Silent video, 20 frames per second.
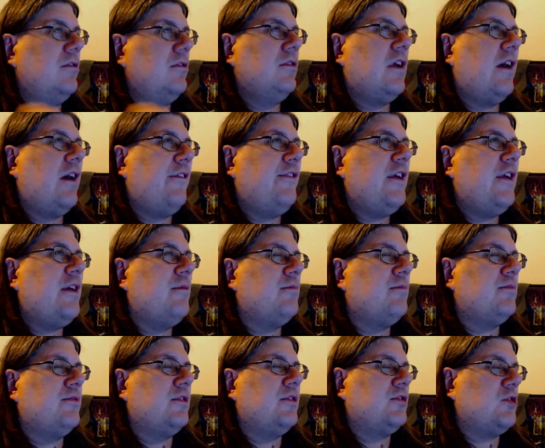think
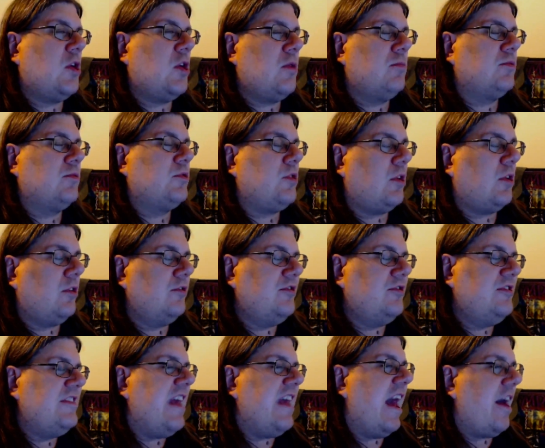the song was called
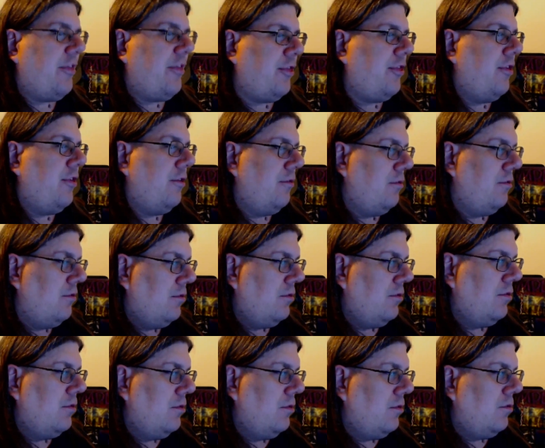Death,
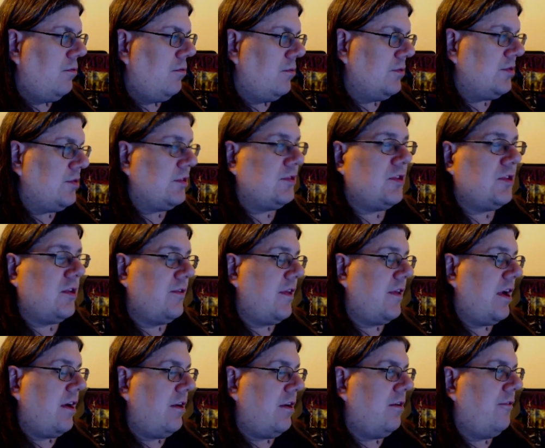was the song that I
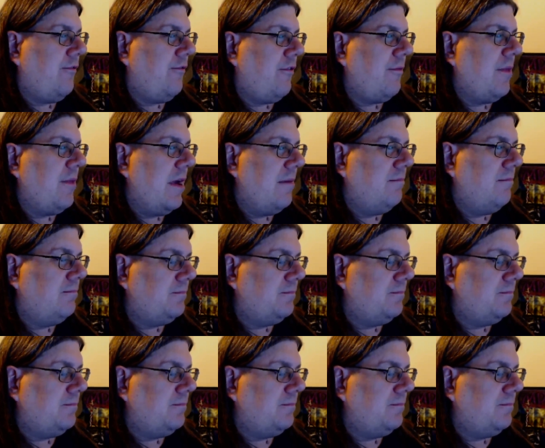heard from them.